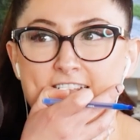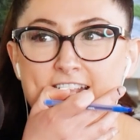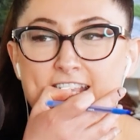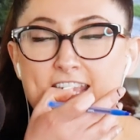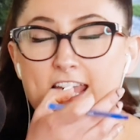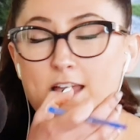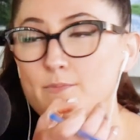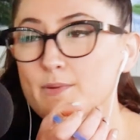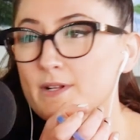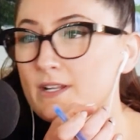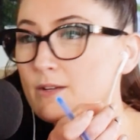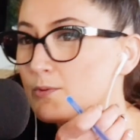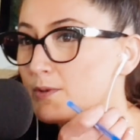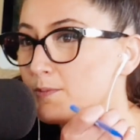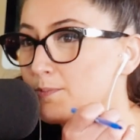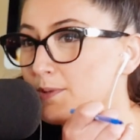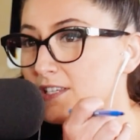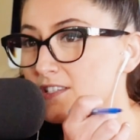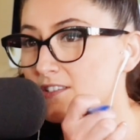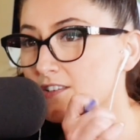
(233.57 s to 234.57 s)
Yeah, but it would
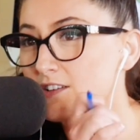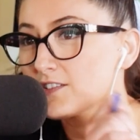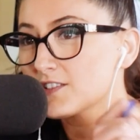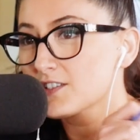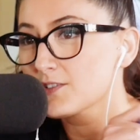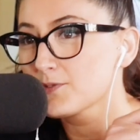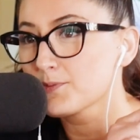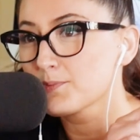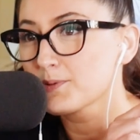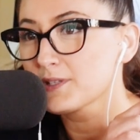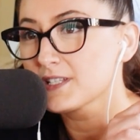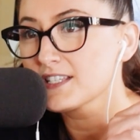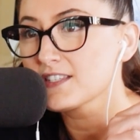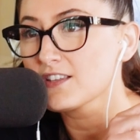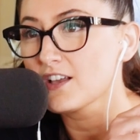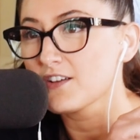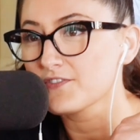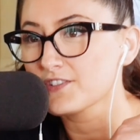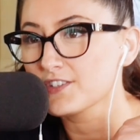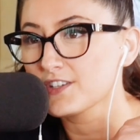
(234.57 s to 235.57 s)
be assault to a police
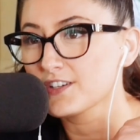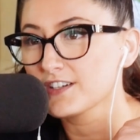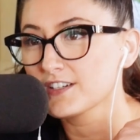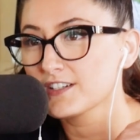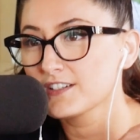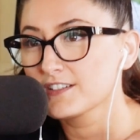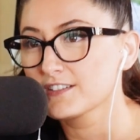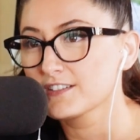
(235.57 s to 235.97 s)
officer.